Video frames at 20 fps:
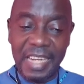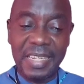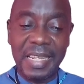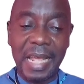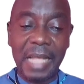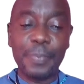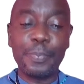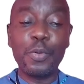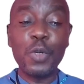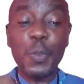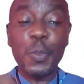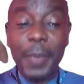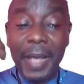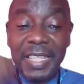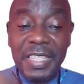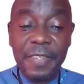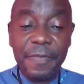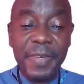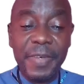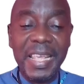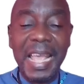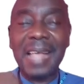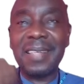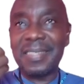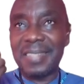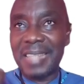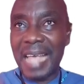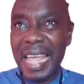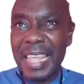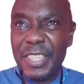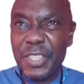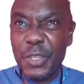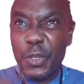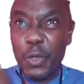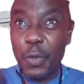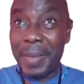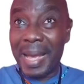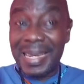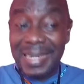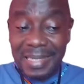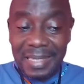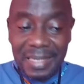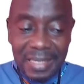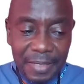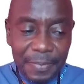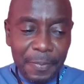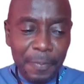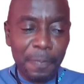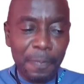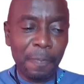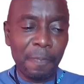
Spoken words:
that prospectively assigns humans